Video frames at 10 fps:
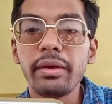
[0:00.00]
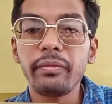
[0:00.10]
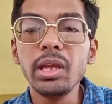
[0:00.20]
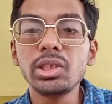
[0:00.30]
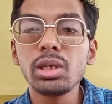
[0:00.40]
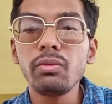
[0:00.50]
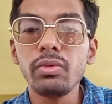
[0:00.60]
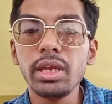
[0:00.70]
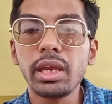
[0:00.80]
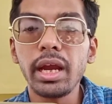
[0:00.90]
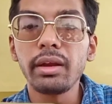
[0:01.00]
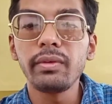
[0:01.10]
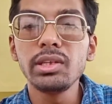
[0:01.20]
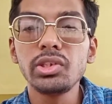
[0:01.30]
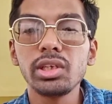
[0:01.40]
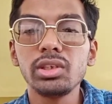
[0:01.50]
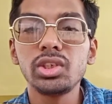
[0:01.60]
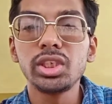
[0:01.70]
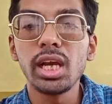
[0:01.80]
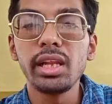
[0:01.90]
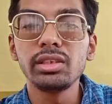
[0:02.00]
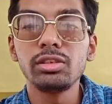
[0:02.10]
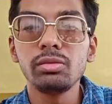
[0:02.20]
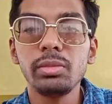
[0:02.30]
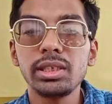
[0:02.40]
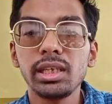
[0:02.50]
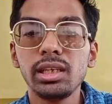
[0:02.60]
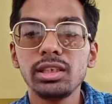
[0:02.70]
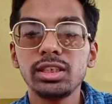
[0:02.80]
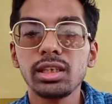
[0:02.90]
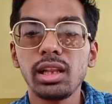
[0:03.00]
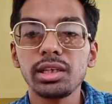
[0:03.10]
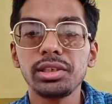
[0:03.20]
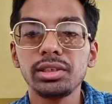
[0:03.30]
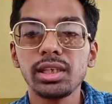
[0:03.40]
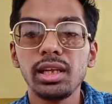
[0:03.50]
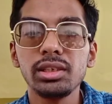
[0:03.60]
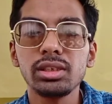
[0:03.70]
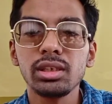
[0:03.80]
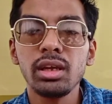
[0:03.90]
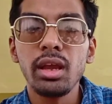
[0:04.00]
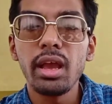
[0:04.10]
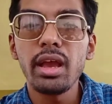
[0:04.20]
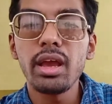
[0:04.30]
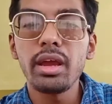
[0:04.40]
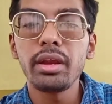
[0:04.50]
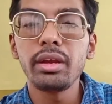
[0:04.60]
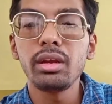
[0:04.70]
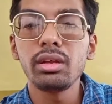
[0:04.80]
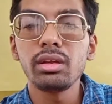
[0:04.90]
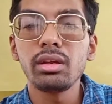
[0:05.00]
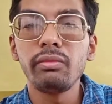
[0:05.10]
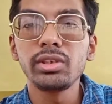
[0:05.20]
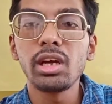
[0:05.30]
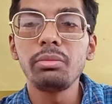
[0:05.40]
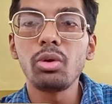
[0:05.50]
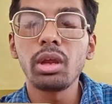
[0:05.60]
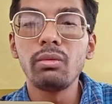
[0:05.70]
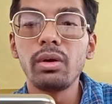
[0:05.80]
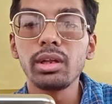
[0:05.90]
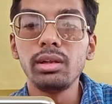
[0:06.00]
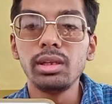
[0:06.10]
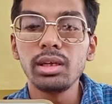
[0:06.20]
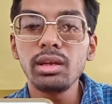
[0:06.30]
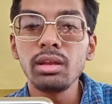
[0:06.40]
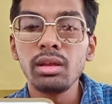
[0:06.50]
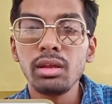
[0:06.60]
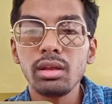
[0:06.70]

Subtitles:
Adventure Week Adventure Challenge. So basically this is a collection challenge, and which I am talking about earlier.